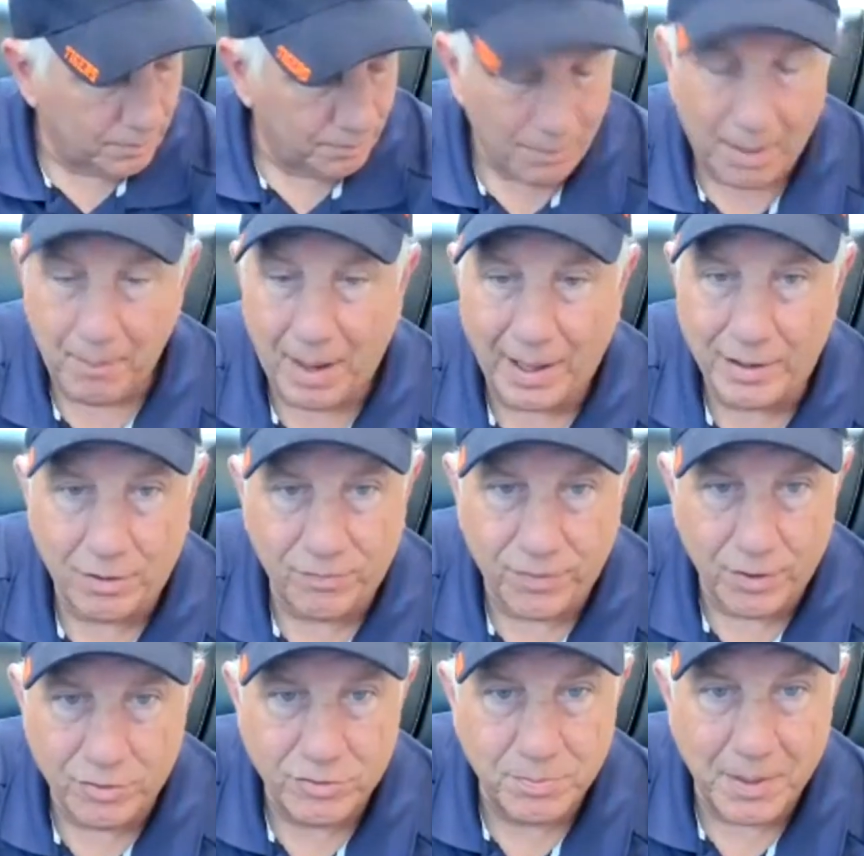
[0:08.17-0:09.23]
my
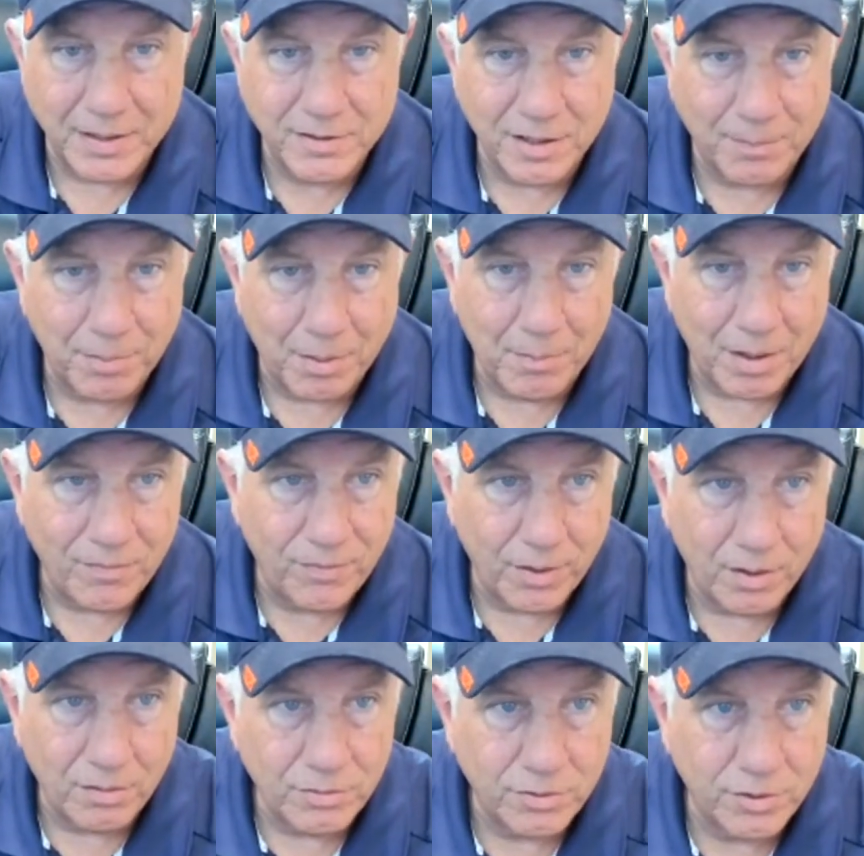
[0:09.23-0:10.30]
microphone's messed up on the
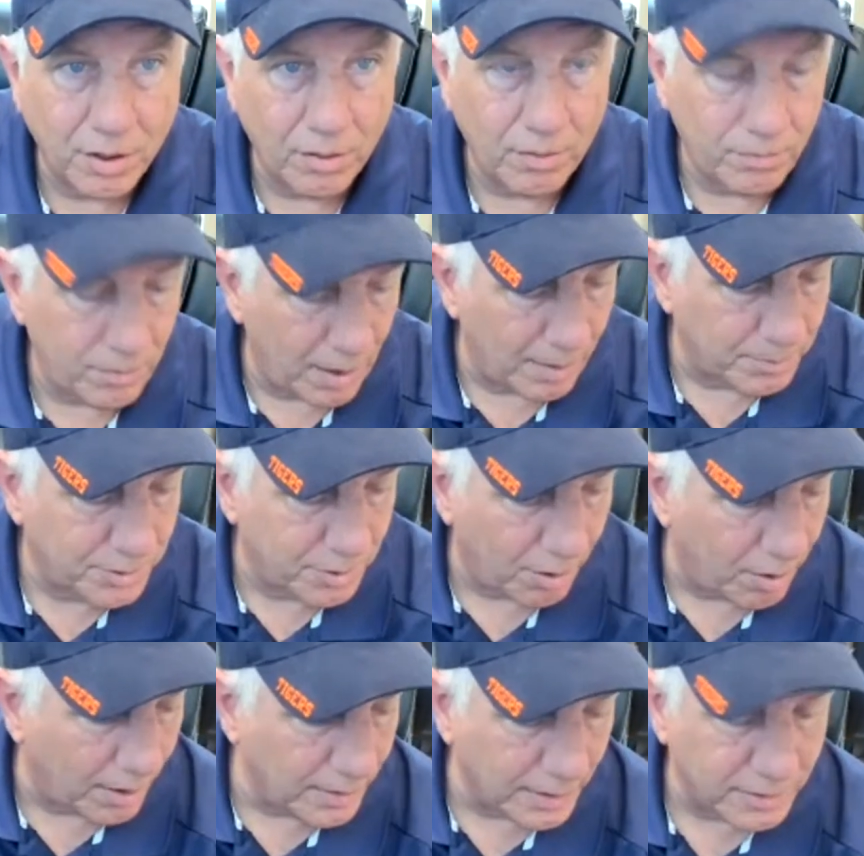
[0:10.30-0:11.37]
phone. So I'm
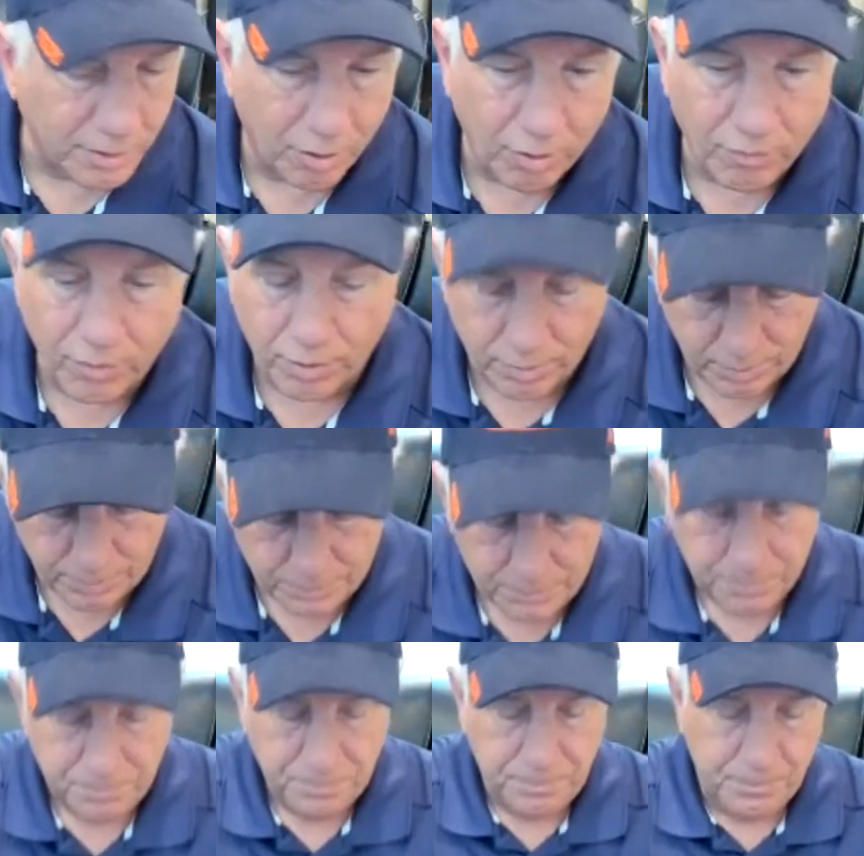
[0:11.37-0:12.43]
starting this over
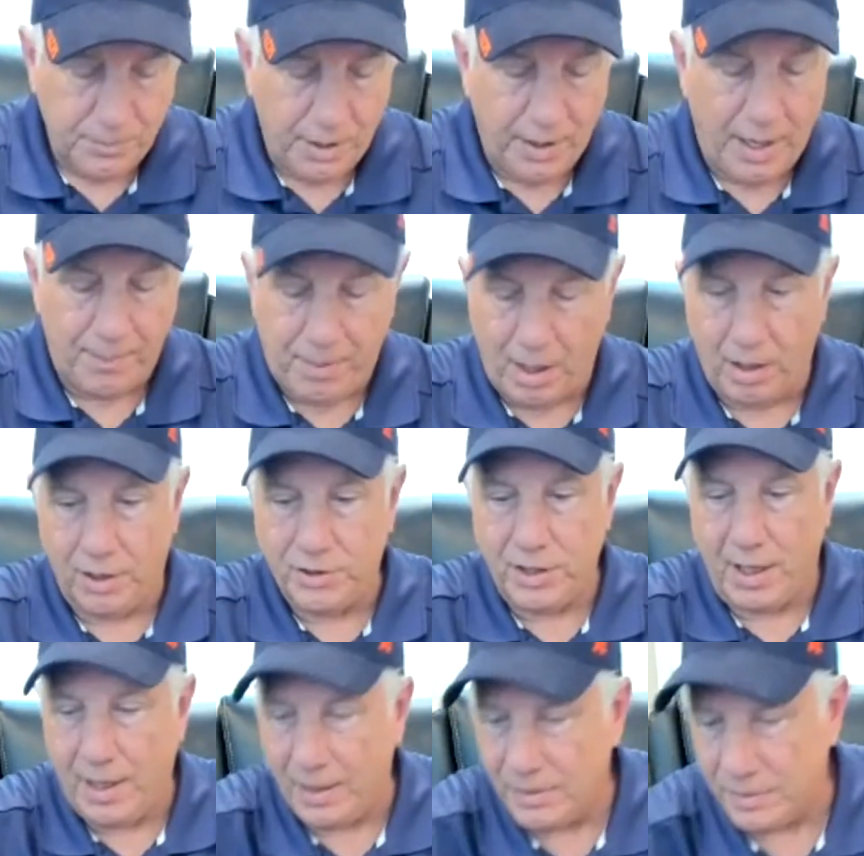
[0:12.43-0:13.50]
and I
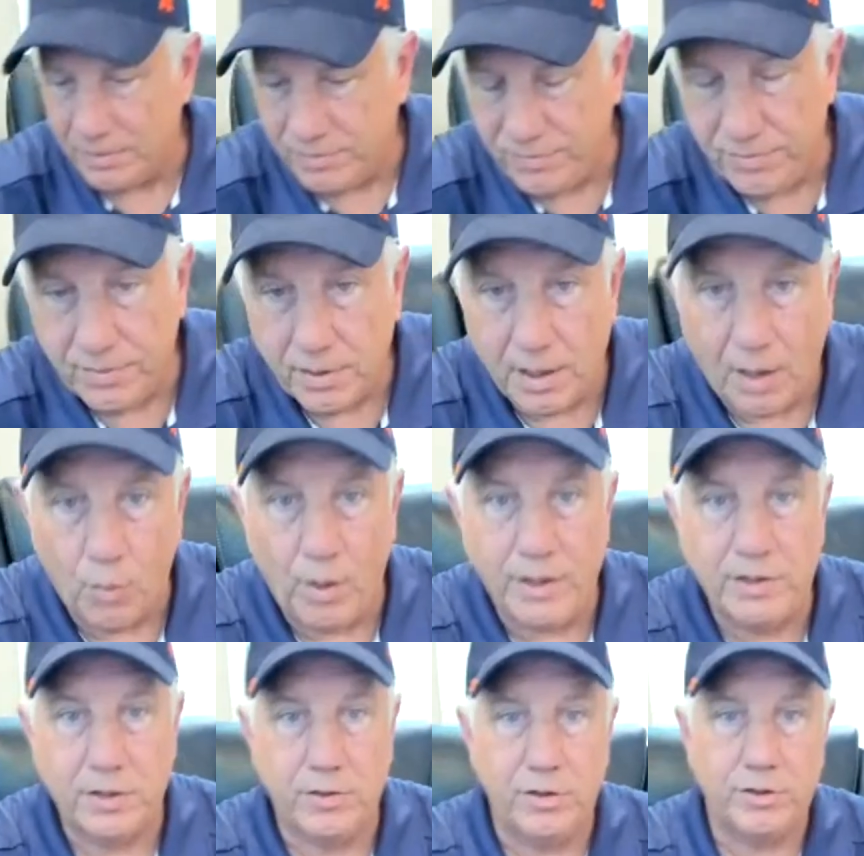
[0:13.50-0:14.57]
apologize if I
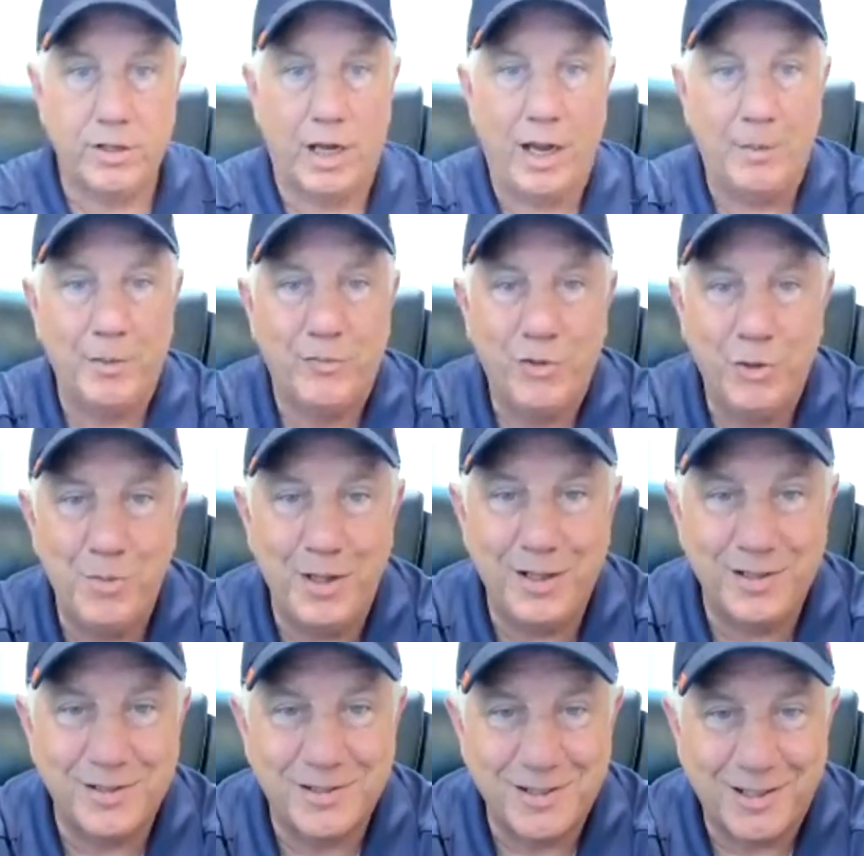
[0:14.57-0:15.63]
wasted your time a few
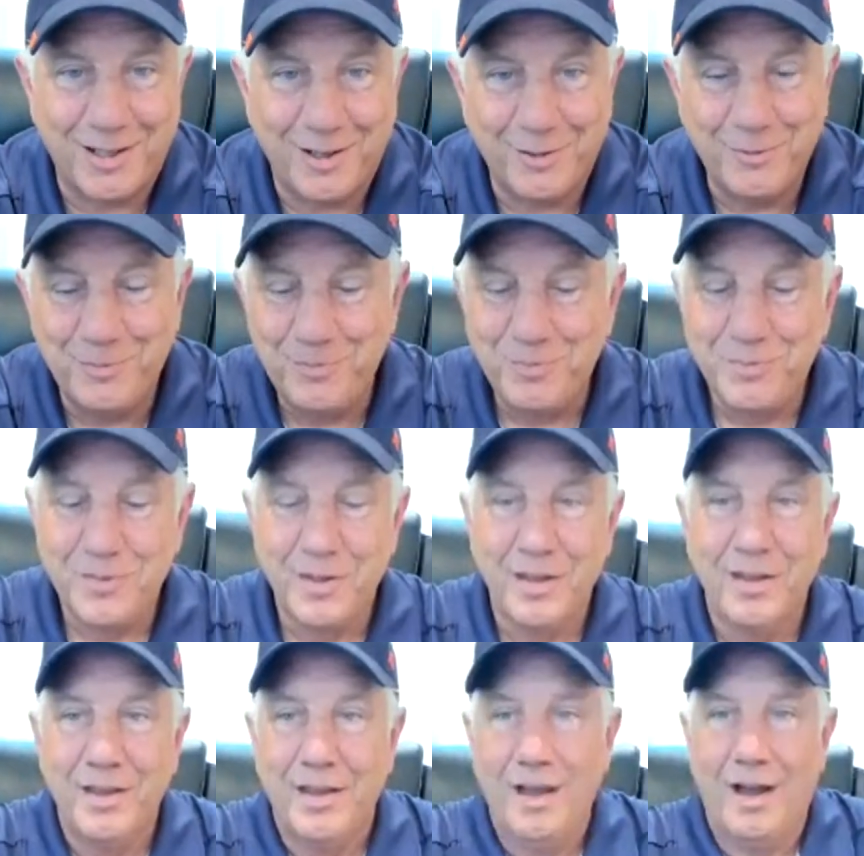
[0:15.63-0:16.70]
minutes ago.
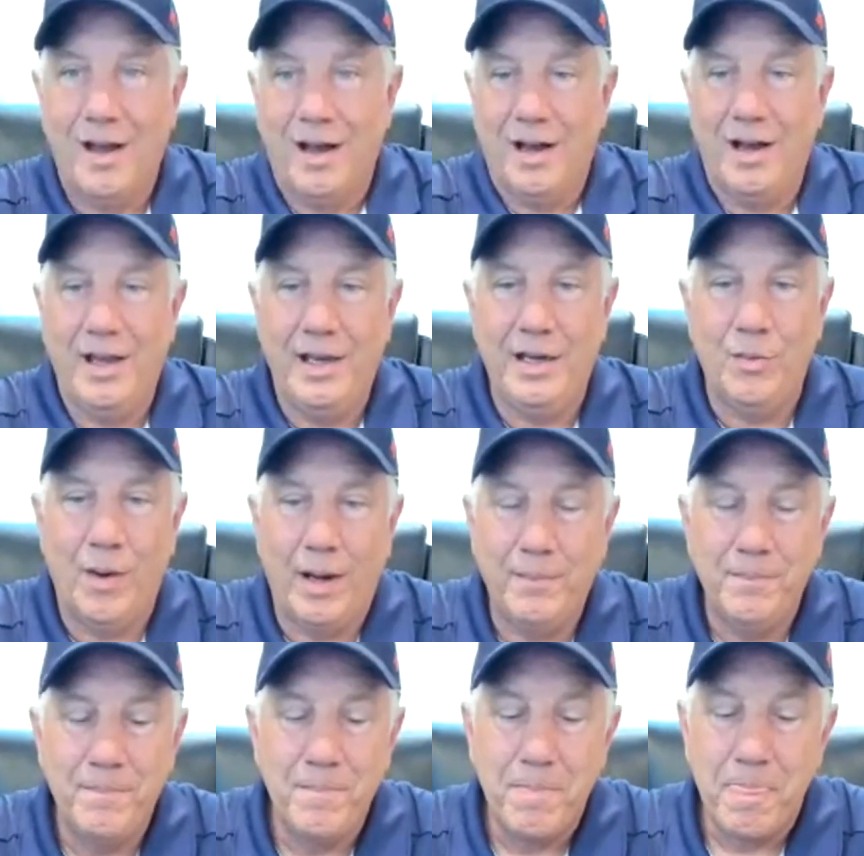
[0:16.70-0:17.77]
Anyway,
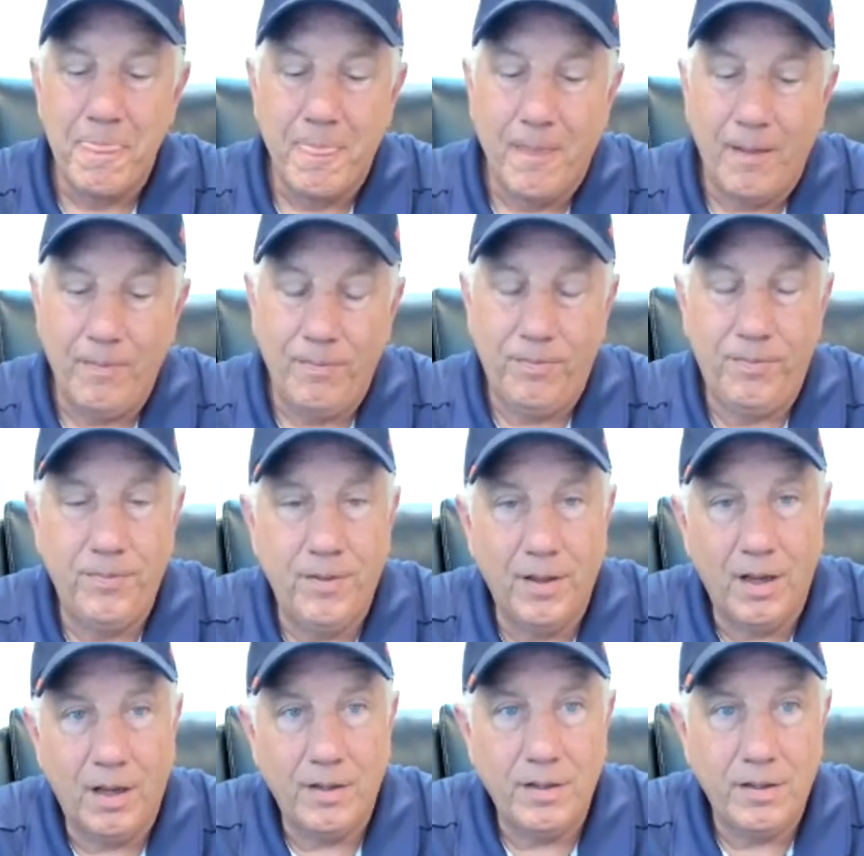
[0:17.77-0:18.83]

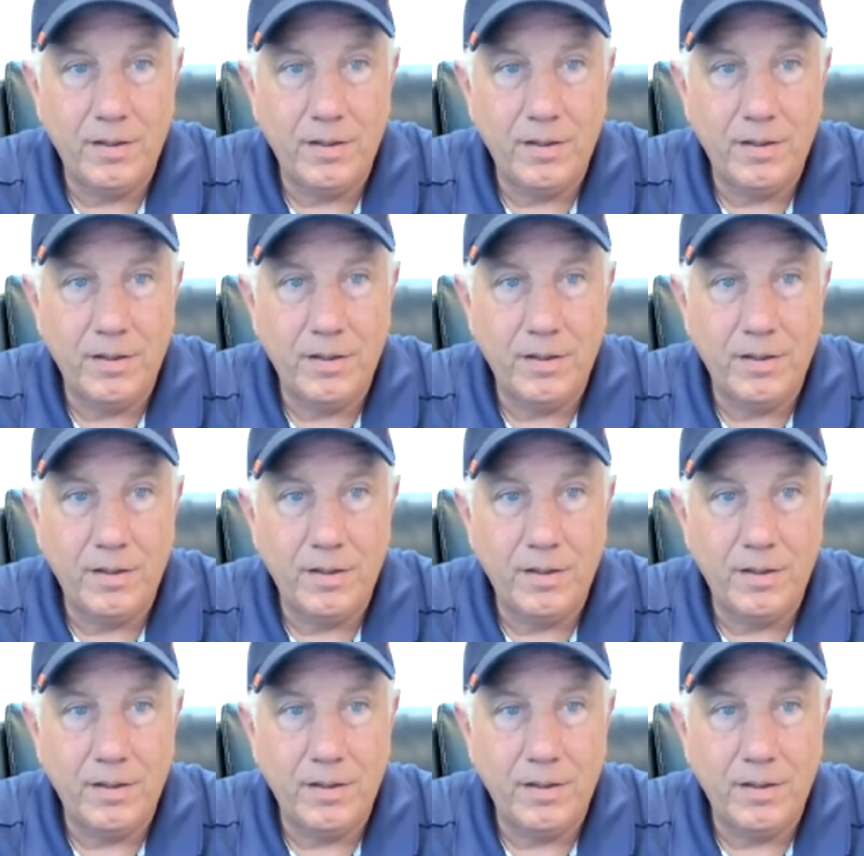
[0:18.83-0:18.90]
the